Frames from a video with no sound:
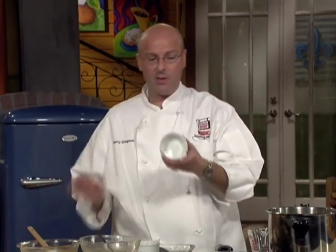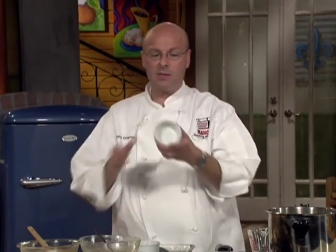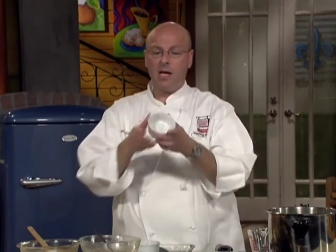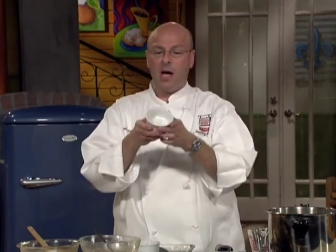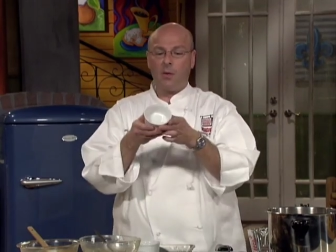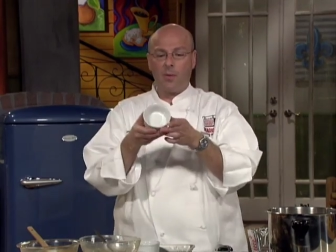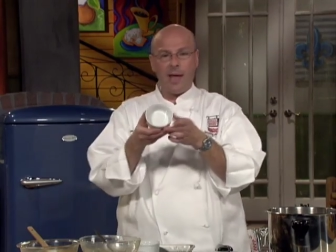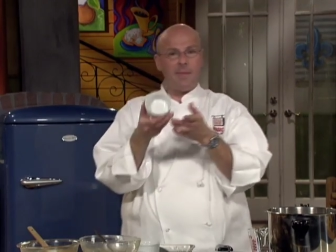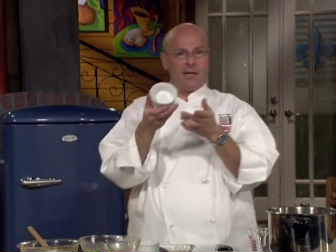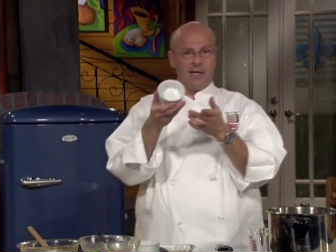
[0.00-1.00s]
use a
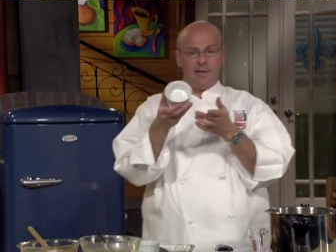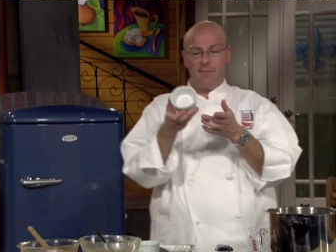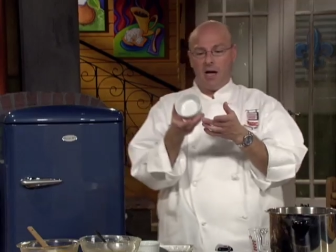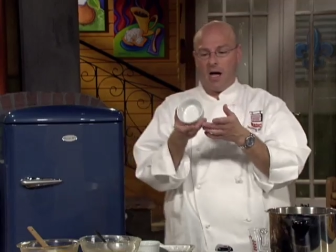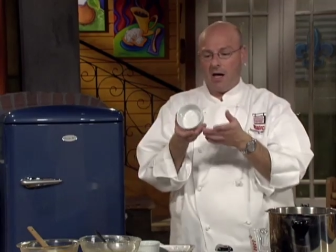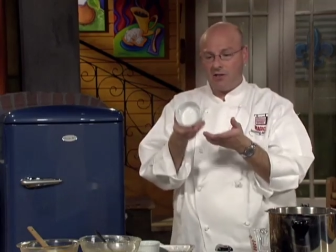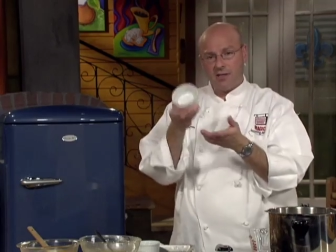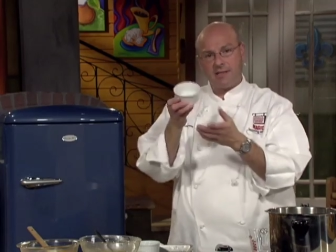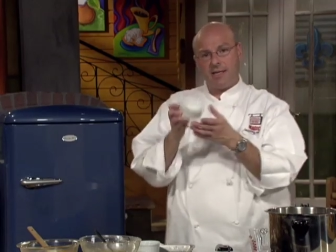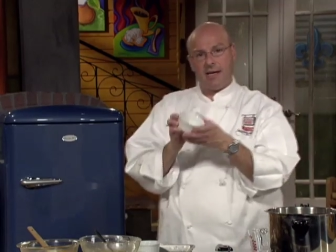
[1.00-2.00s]
ramekin,
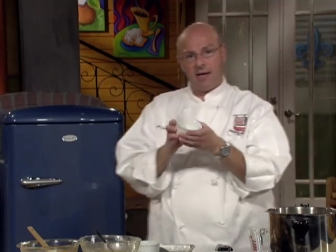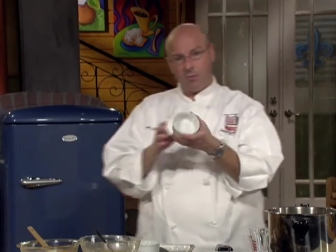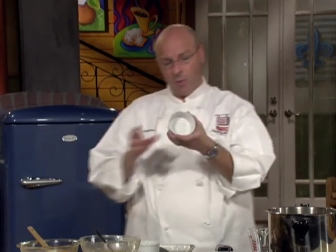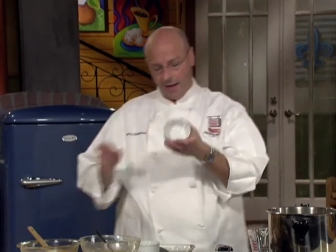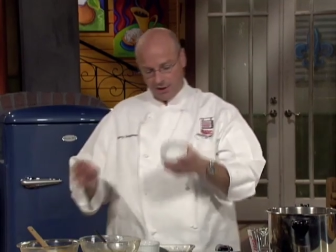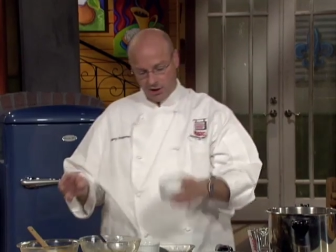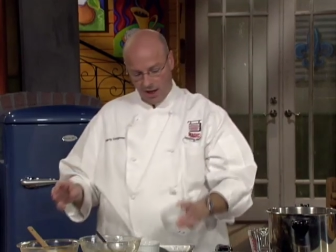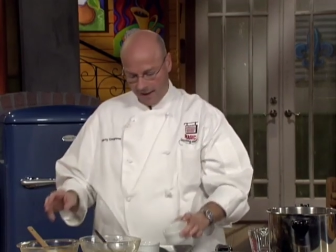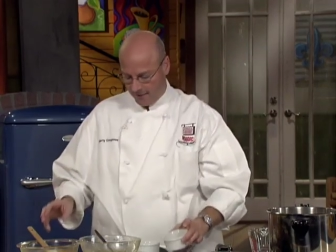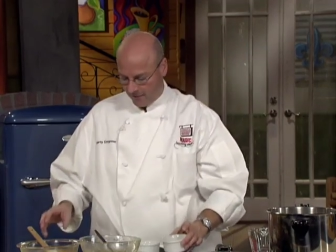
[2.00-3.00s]
just the white
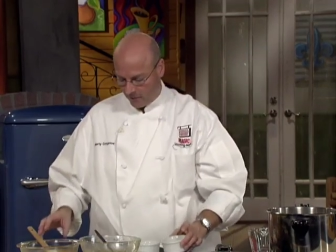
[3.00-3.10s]
china